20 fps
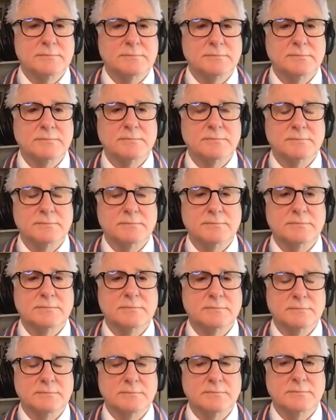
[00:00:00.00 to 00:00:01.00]

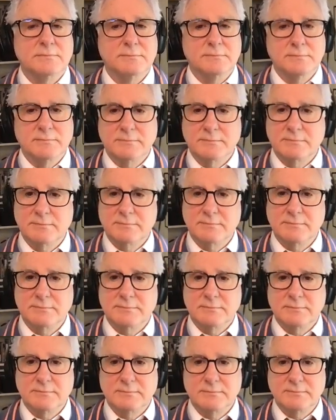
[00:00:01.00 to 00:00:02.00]

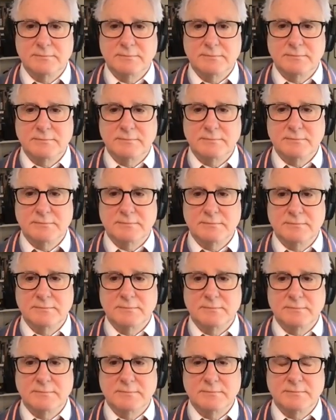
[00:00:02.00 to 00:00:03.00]

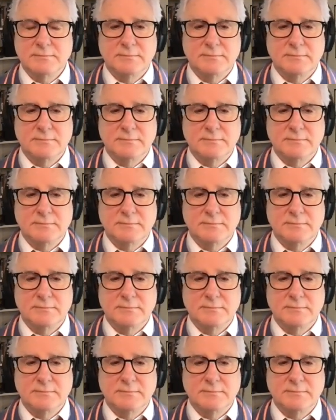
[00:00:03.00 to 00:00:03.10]
No words are spoken by the person on screen.